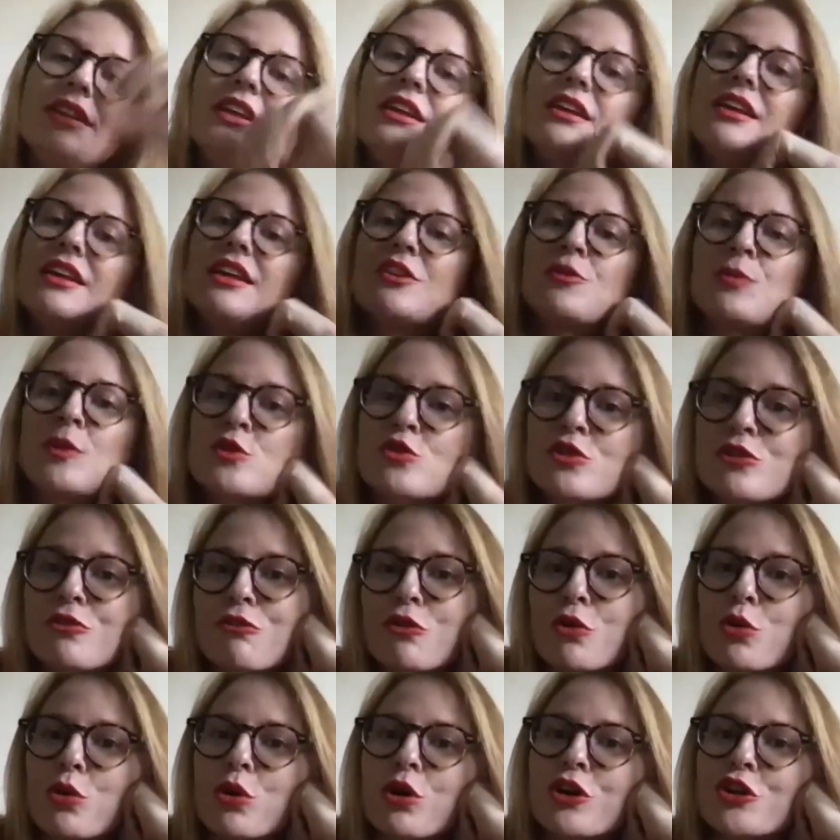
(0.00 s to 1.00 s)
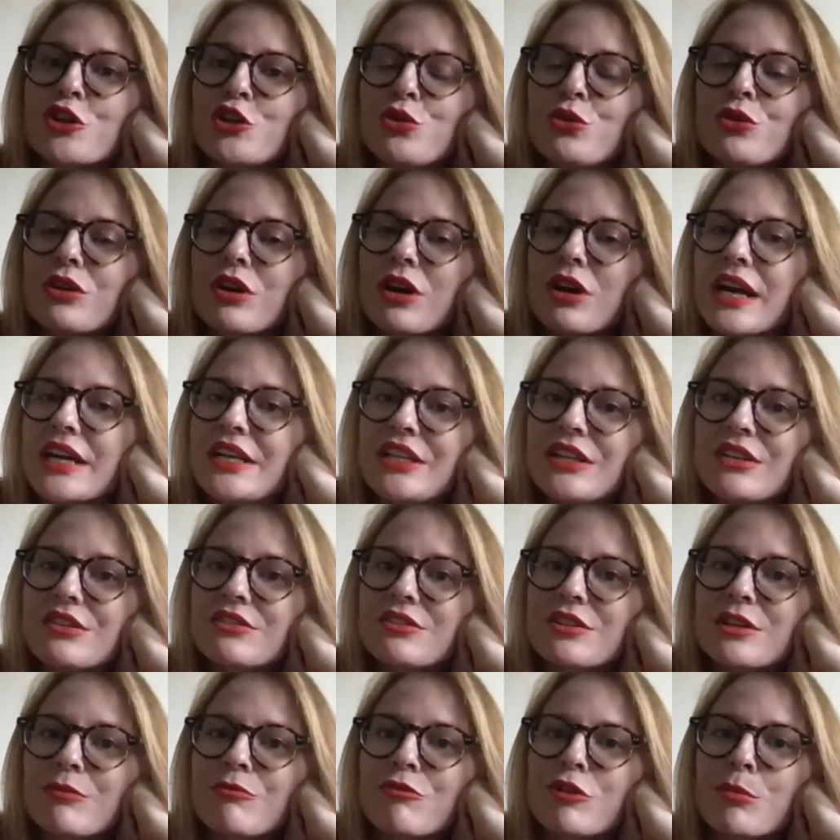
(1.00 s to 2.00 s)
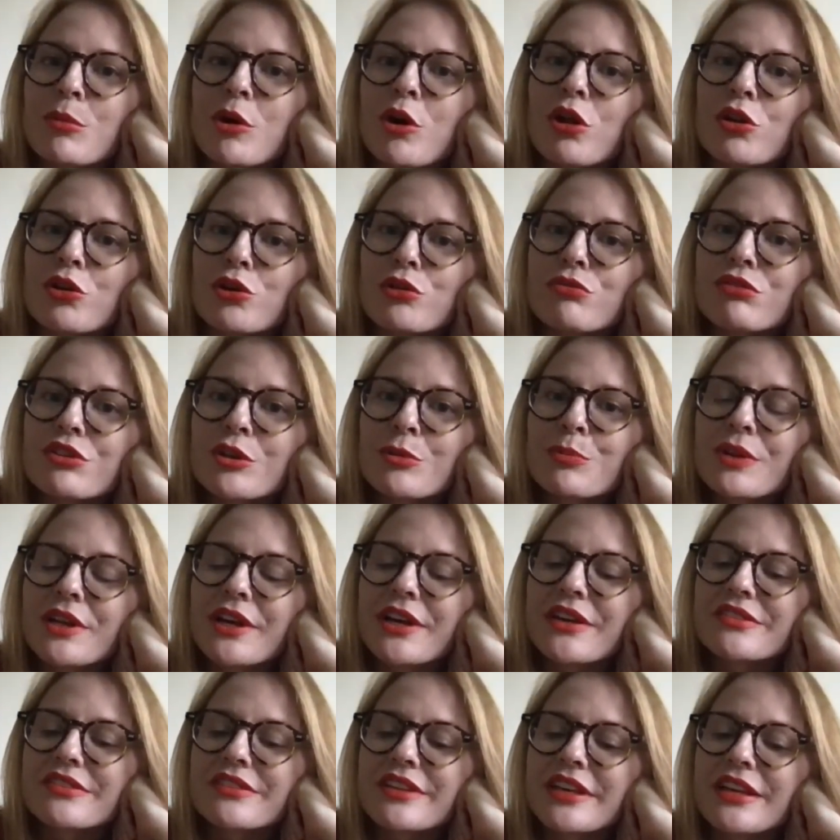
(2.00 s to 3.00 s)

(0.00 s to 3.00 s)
Especially for horror, ideas come from all over the place.